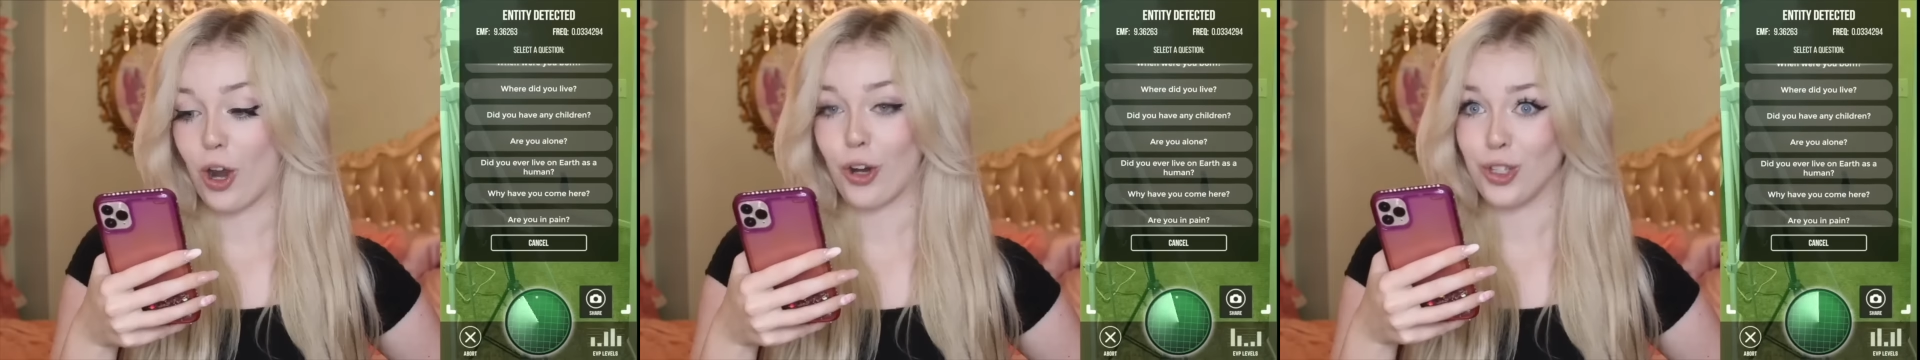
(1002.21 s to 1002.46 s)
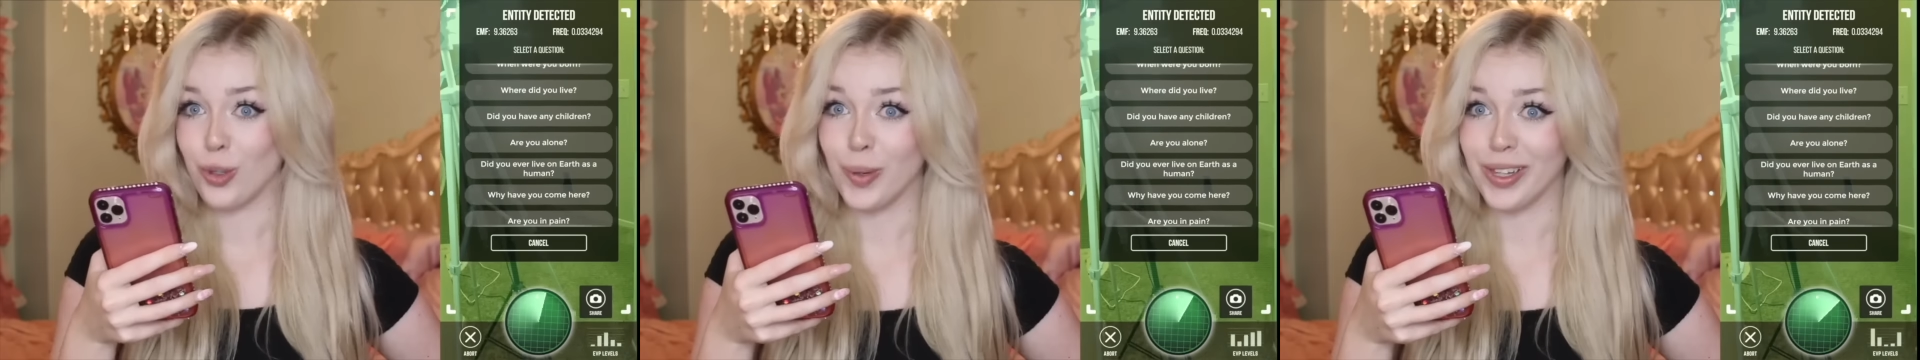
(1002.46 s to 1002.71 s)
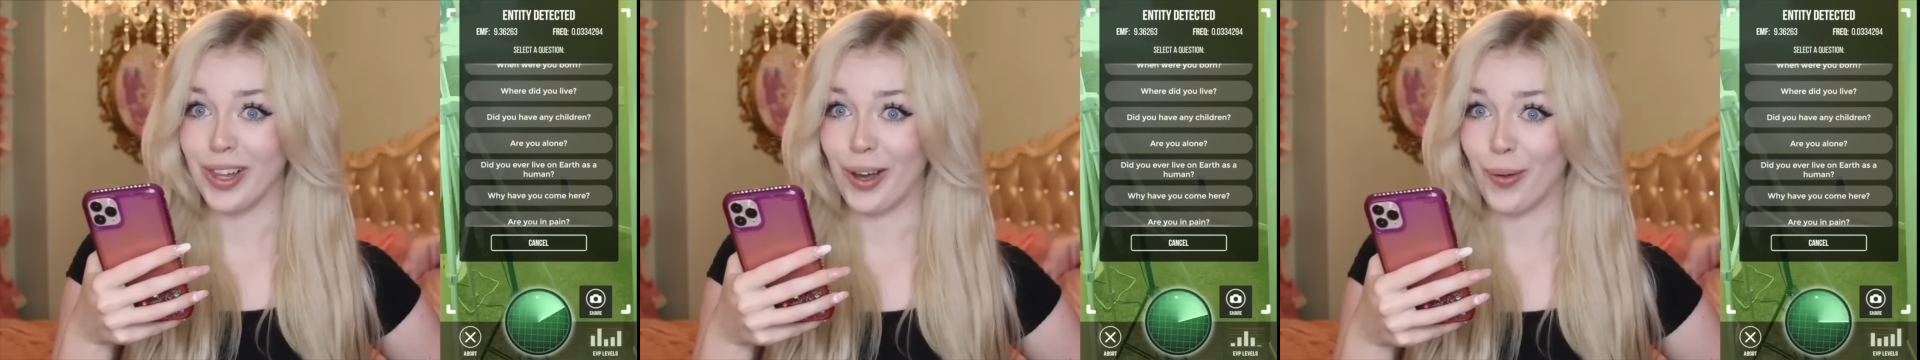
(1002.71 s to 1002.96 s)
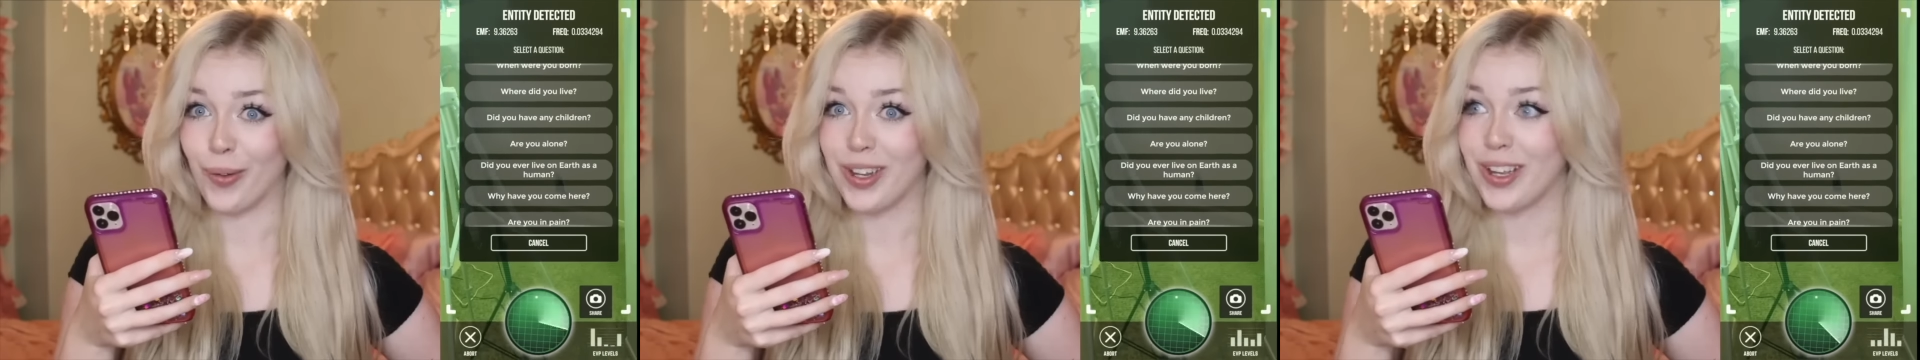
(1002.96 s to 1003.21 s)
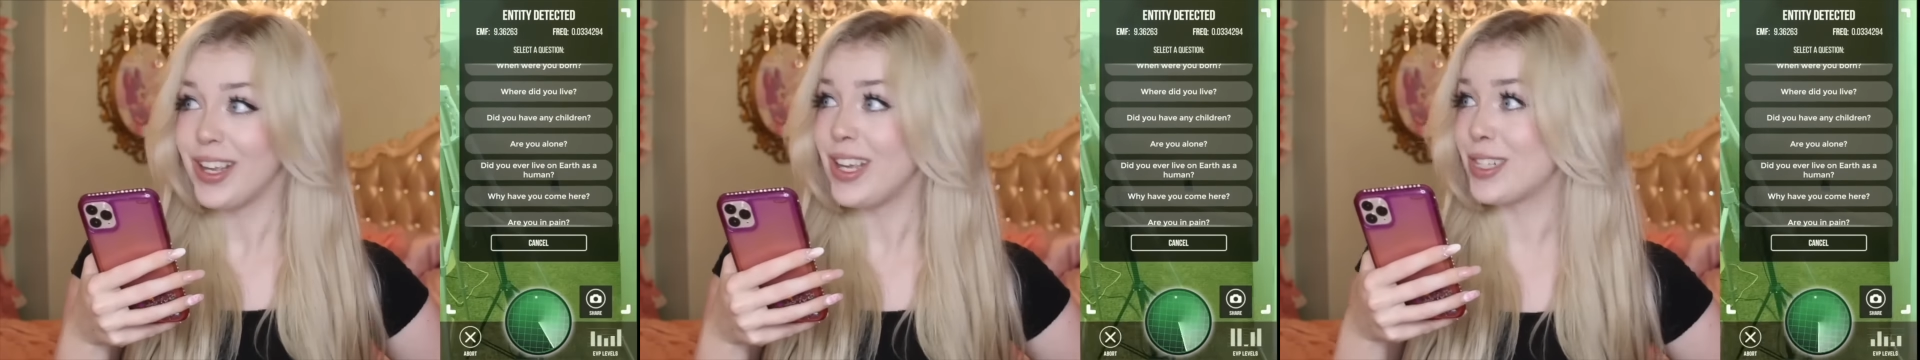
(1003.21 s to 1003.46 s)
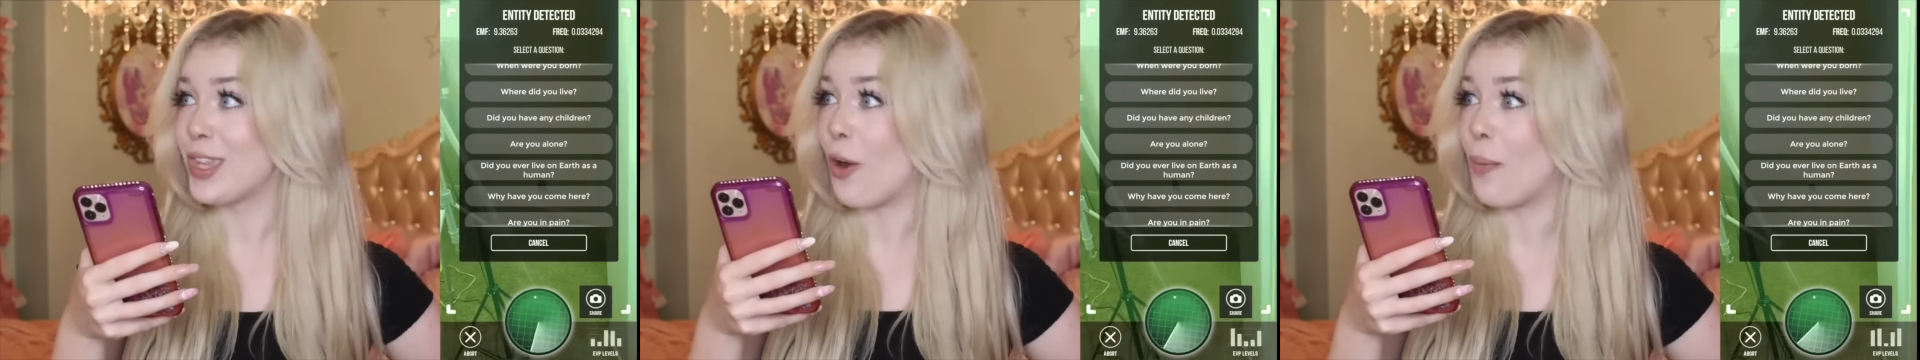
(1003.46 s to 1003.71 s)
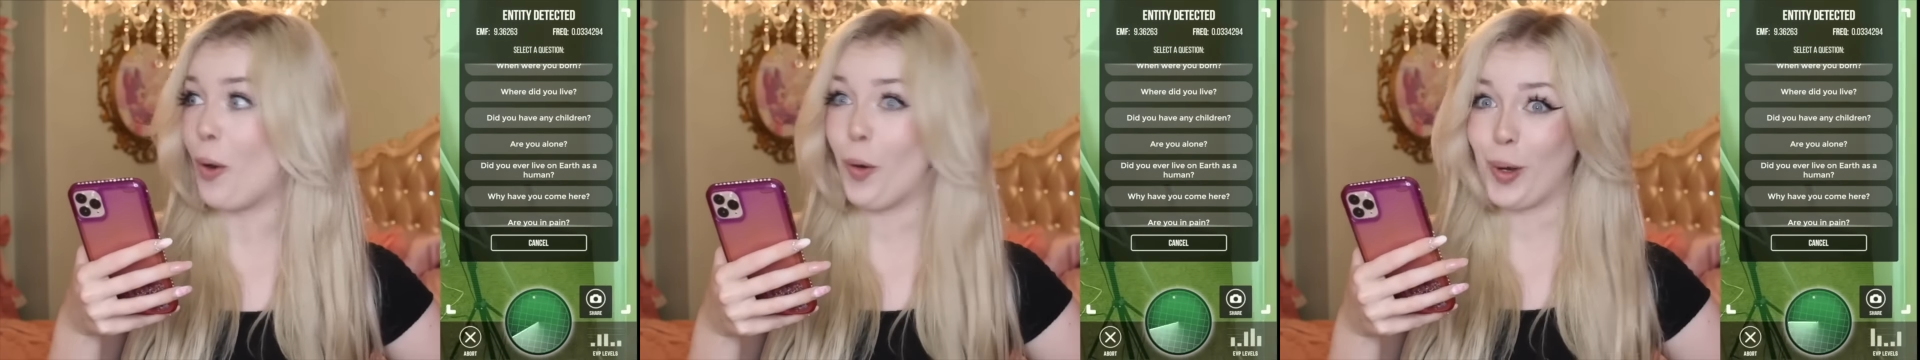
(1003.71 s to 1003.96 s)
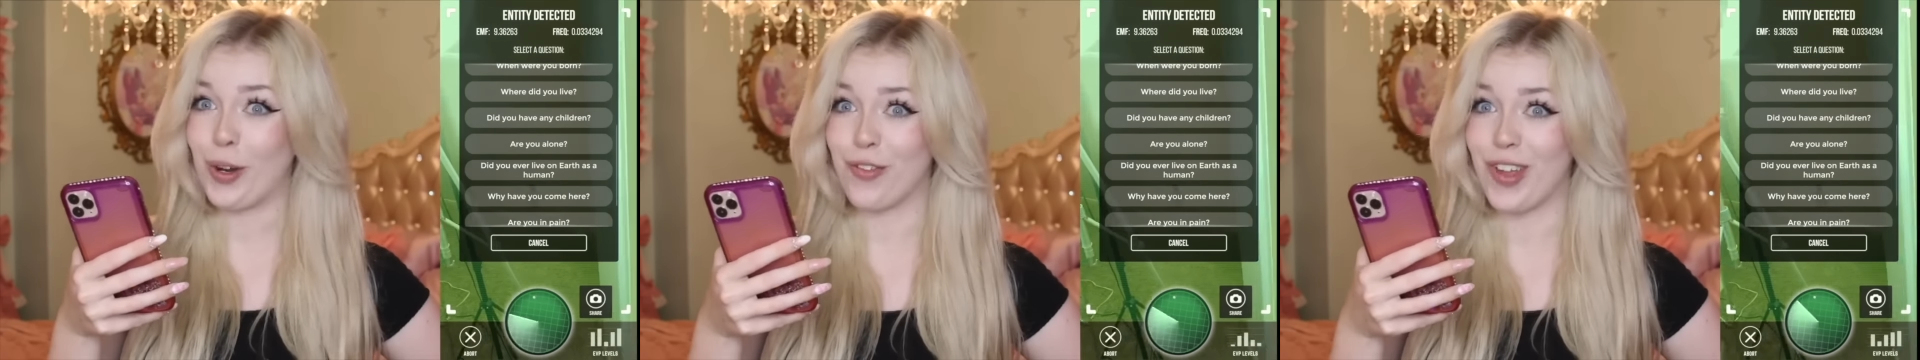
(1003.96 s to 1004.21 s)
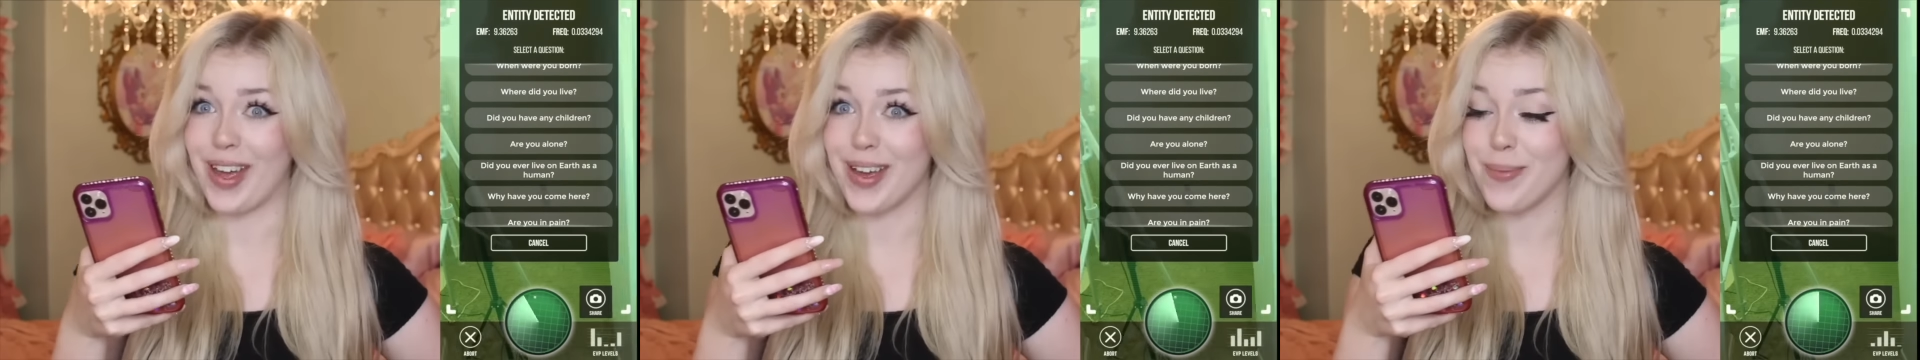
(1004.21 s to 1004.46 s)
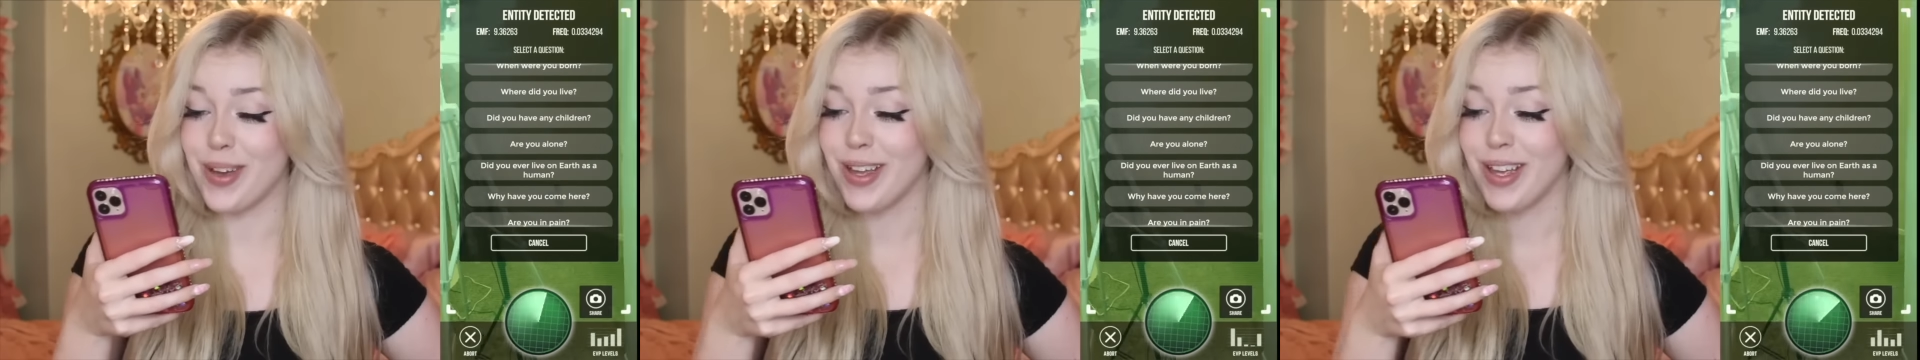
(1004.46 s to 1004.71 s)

Are you alone? Is there more of them?